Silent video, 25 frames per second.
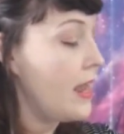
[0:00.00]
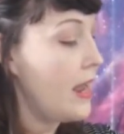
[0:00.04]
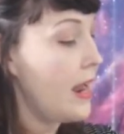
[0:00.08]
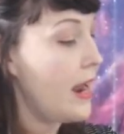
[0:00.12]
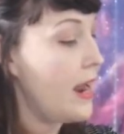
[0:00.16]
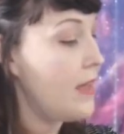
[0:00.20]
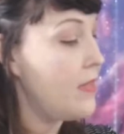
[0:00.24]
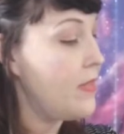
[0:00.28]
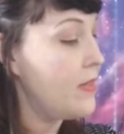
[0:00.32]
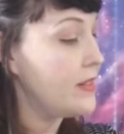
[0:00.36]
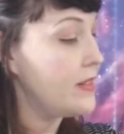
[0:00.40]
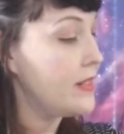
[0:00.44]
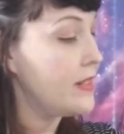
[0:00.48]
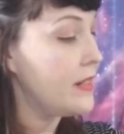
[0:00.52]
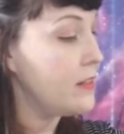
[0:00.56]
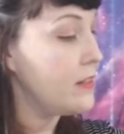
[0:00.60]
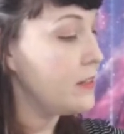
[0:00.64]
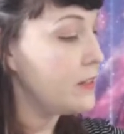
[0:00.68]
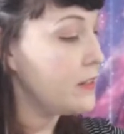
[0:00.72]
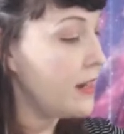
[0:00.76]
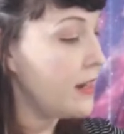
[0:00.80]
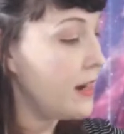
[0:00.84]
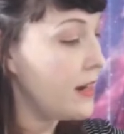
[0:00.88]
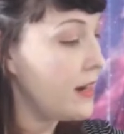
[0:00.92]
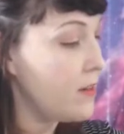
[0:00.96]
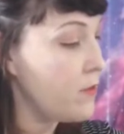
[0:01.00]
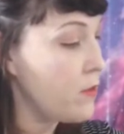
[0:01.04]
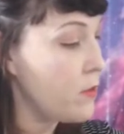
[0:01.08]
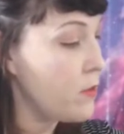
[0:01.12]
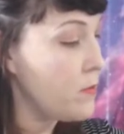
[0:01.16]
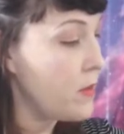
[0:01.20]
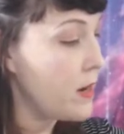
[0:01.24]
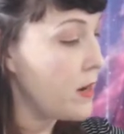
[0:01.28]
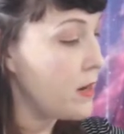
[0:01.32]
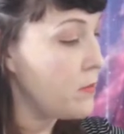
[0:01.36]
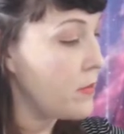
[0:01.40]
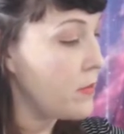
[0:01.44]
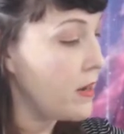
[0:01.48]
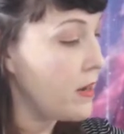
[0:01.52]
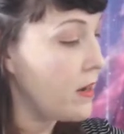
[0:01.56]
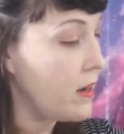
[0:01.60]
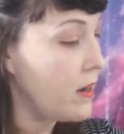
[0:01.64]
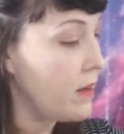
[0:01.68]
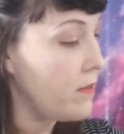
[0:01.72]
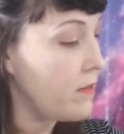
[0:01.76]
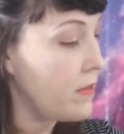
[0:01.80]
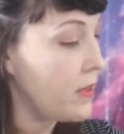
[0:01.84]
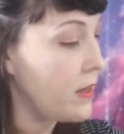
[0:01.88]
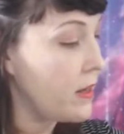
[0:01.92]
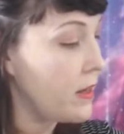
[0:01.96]
And these ears kind of remind me
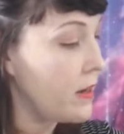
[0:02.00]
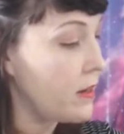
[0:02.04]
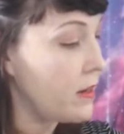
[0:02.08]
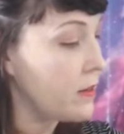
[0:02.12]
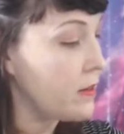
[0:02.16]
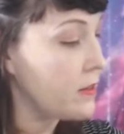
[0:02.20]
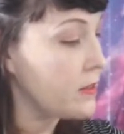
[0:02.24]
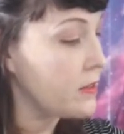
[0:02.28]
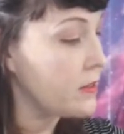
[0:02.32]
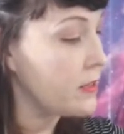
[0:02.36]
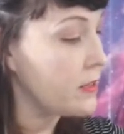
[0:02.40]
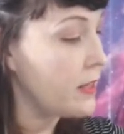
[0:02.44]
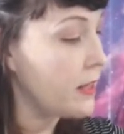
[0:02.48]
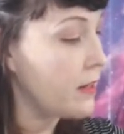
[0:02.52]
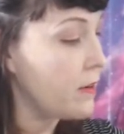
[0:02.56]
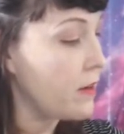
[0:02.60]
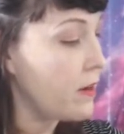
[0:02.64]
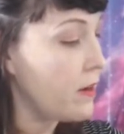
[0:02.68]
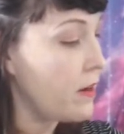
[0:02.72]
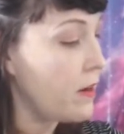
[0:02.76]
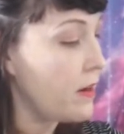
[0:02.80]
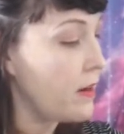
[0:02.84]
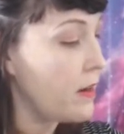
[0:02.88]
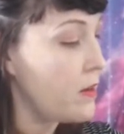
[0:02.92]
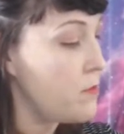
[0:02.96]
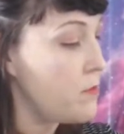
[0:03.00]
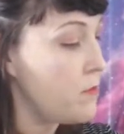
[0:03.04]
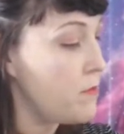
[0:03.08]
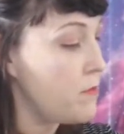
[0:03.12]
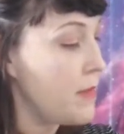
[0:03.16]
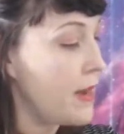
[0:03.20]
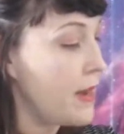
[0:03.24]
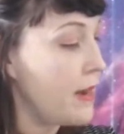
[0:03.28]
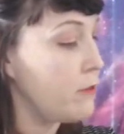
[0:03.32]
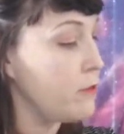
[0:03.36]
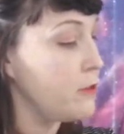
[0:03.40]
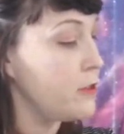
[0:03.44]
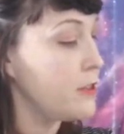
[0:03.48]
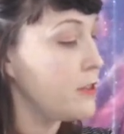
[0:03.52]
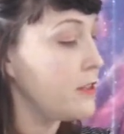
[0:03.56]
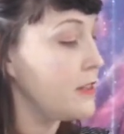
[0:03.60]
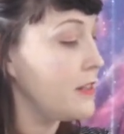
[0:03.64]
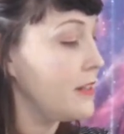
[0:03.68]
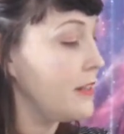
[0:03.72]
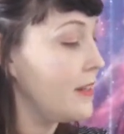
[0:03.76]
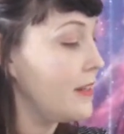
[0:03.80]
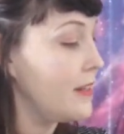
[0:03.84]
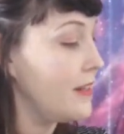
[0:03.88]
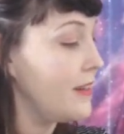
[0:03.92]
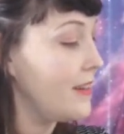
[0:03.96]
of the ears that are on a mouse.
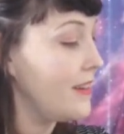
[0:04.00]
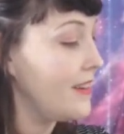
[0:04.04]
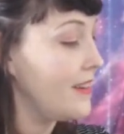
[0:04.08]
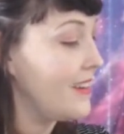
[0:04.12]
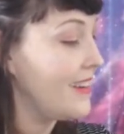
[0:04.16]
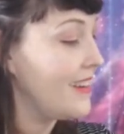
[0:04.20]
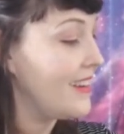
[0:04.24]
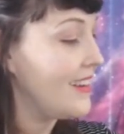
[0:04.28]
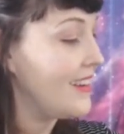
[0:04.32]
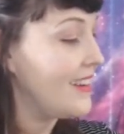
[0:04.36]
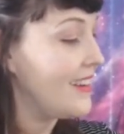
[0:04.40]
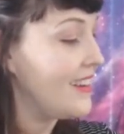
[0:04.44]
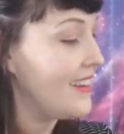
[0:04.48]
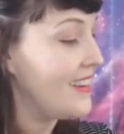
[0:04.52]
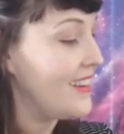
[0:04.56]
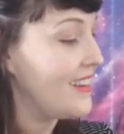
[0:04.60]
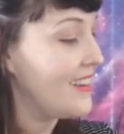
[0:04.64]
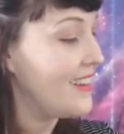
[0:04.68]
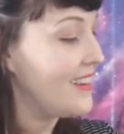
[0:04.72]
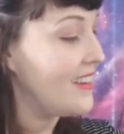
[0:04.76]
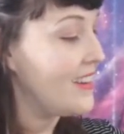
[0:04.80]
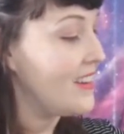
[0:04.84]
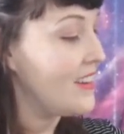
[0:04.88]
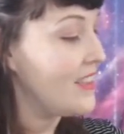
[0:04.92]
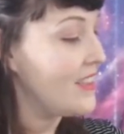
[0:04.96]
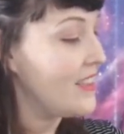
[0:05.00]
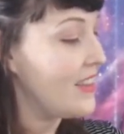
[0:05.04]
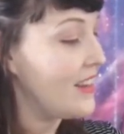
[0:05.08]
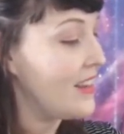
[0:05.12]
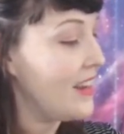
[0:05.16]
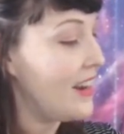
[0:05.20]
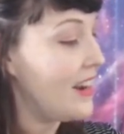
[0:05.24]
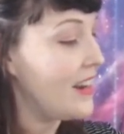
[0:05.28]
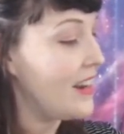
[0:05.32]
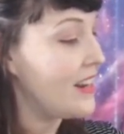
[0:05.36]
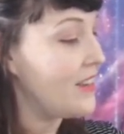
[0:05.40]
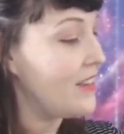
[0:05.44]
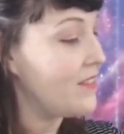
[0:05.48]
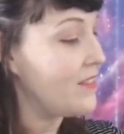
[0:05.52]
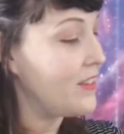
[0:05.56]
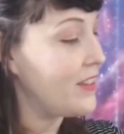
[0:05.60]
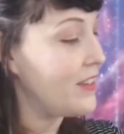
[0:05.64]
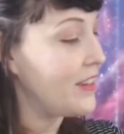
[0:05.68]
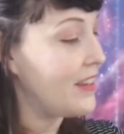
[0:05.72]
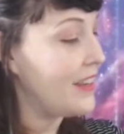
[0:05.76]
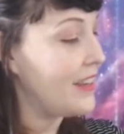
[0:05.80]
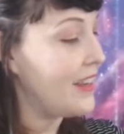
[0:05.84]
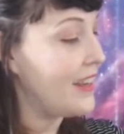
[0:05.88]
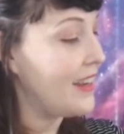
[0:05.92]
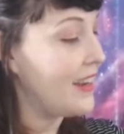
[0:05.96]
They kind of
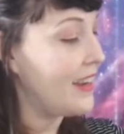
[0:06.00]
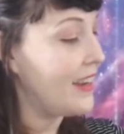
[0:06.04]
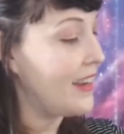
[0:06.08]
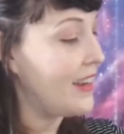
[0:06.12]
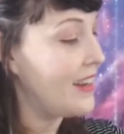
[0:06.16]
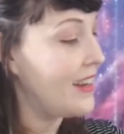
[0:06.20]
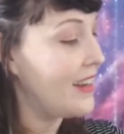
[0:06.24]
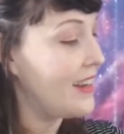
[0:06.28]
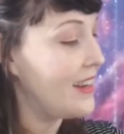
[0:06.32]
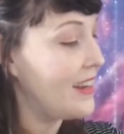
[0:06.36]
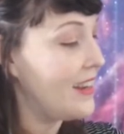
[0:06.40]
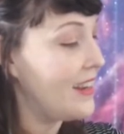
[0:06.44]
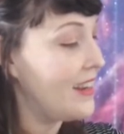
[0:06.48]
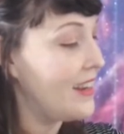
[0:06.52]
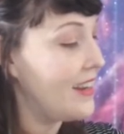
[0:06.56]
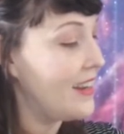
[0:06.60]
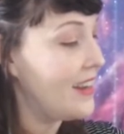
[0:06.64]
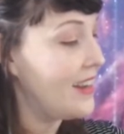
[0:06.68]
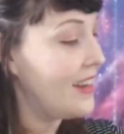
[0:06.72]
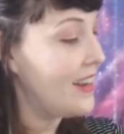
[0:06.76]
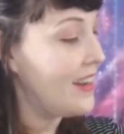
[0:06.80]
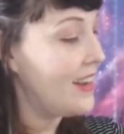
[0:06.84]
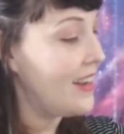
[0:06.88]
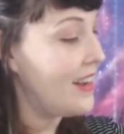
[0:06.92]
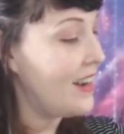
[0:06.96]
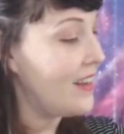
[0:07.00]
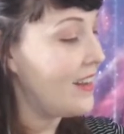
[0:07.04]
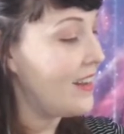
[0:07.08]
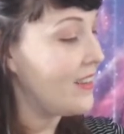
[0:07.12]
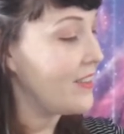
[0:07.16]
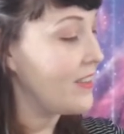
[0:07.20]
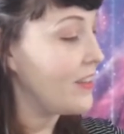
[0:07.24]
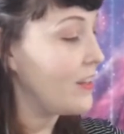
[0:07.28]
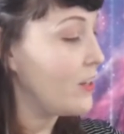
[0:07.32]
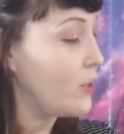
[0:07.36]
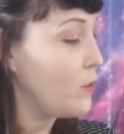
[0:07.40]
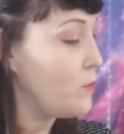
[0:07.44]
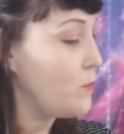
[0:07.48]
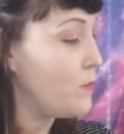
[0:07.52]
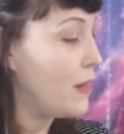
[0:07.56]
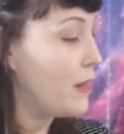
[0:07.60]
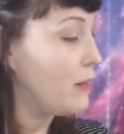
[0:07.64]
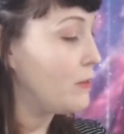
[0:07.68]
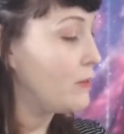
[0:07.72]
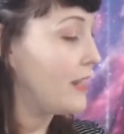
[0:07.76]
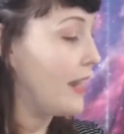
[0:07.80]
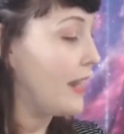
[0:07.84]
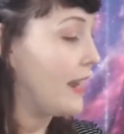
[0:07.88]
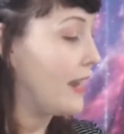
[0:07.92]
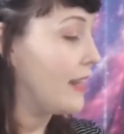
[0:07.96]
look like a little
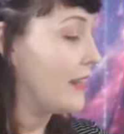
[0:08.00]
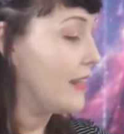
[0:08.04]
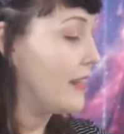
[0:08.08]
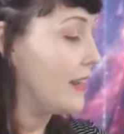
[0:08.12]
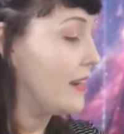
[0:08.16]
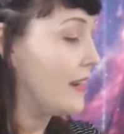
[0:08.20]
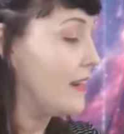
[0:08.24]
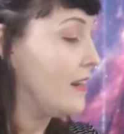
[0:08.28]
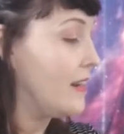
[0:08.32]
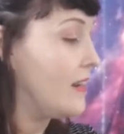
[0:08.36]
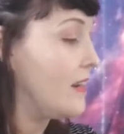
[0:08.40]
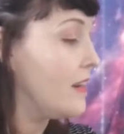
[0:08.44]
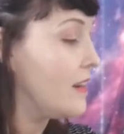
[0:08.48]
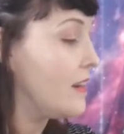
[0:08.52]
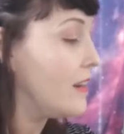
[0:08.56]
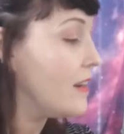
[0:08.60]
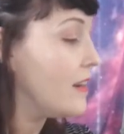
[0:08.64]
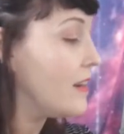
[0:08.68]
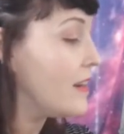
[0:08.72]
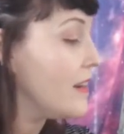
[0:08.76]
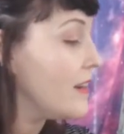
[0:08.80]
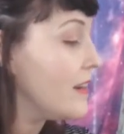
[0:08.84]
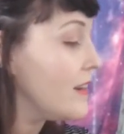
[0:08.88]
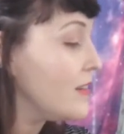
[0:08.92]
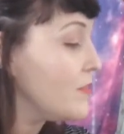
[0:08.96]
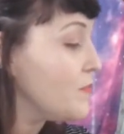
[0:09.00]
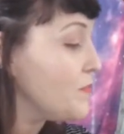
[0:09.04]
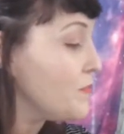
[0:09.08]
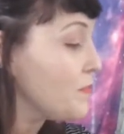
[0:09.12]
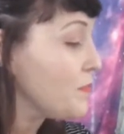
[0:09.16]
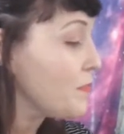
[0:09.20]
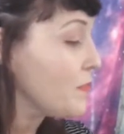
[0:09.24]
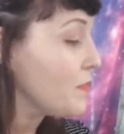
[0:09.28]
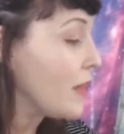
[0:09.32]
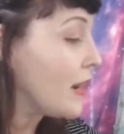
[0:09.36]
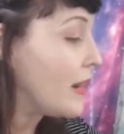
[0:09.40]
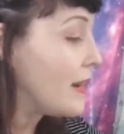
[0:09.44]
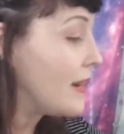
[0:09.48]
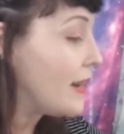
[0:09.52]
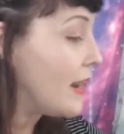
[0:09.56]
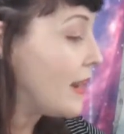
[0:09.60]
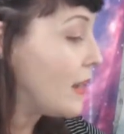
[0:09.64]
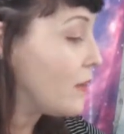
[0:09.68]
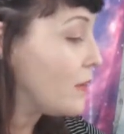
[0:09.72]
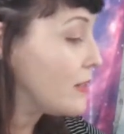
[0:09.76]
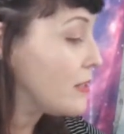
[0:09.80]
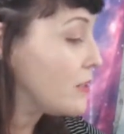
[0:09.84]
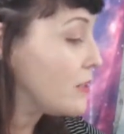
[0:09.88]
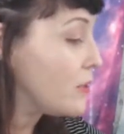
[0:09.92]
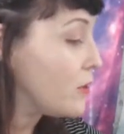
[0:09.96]
mouse alien. Now
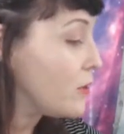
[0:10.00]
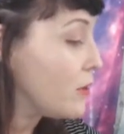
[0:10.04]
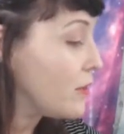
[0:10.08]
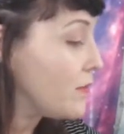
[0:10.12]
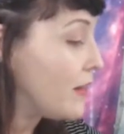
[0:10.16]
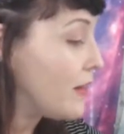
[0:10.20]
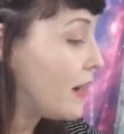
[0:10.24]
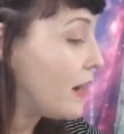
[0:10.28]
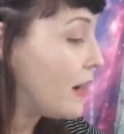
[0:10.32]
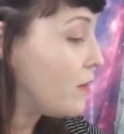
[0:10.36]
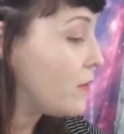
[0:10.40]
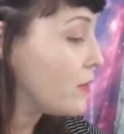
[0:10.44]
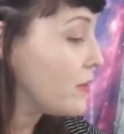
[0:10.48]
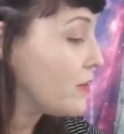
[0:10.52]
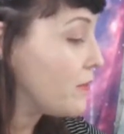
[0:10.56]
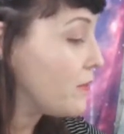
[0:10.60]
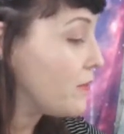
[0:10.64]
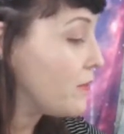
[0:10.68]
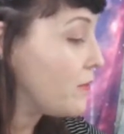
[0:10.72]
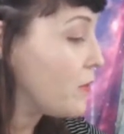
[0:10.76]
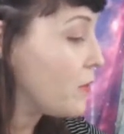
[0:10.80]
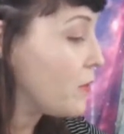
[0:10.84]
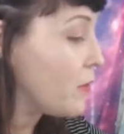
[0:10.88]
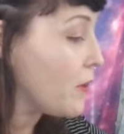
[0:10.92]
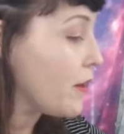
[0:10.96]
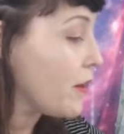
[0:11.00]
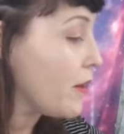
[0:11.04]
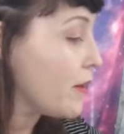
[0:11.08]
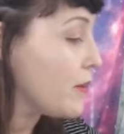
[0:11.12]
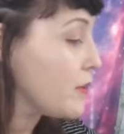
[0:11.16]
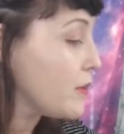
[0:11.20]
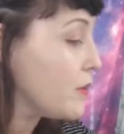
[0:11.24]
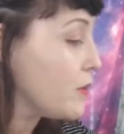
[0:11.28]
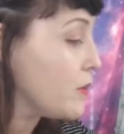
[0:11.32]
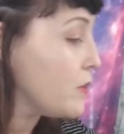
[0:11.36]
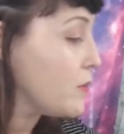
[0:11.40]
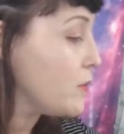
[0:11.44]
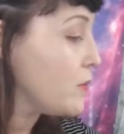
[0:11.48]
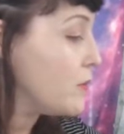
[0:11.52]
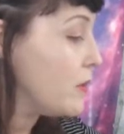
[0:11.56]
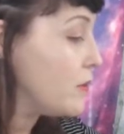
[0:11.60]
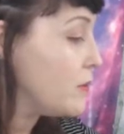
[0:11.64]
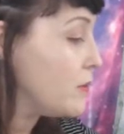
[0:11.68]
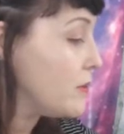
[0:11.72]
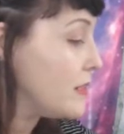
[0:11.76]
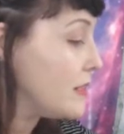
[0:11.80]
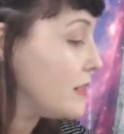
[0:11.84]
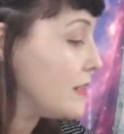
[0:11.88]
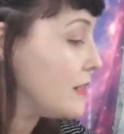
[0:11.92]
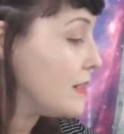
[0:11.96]
let's curve out for our two
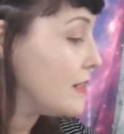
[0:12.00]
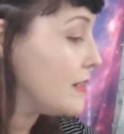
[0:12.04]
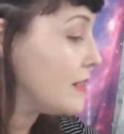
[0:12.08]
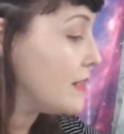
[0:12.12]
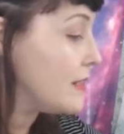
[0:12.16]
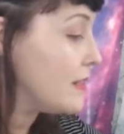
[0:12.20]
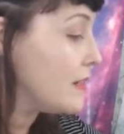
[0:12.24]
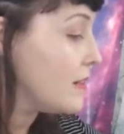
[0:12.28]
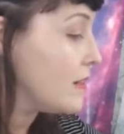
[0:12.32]
noses.